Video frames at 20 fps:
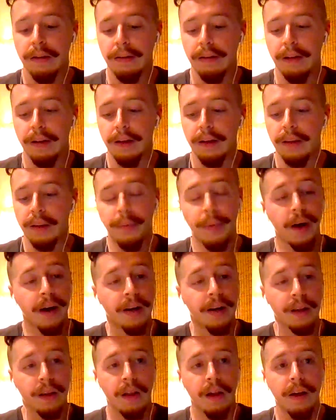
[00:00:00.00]
The
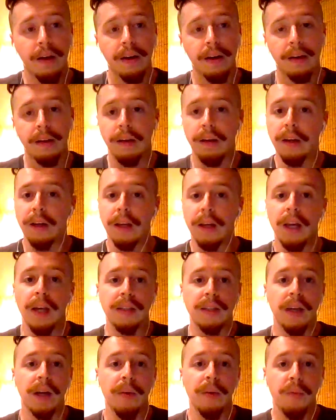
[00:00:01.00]
Body Lock, and Cage
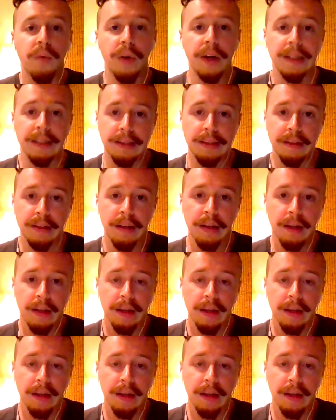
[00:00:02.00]
Side Press.